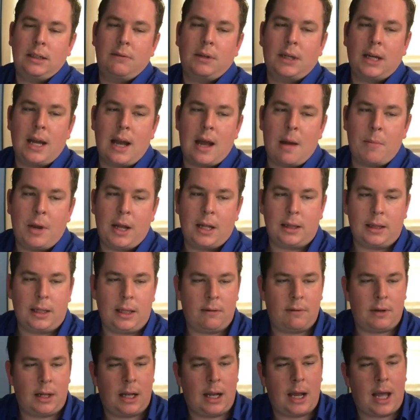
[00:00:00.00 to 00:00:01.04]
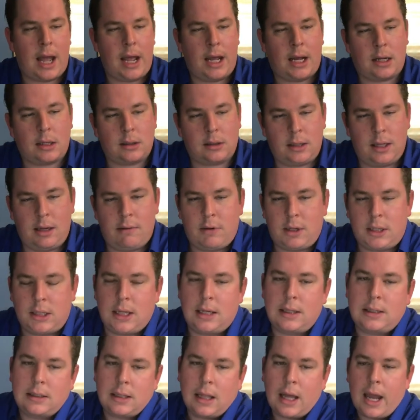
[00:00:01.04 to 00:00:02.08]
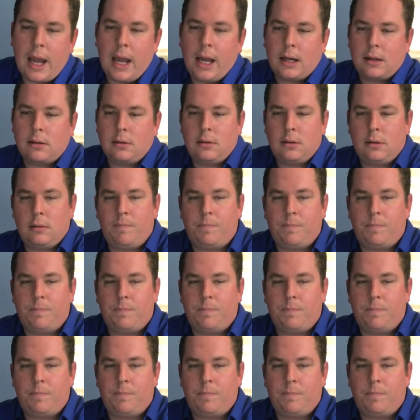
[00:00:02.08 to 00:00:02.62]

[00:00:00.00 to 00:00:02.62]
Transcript: Leave a comment, leave a like, leave a dislike.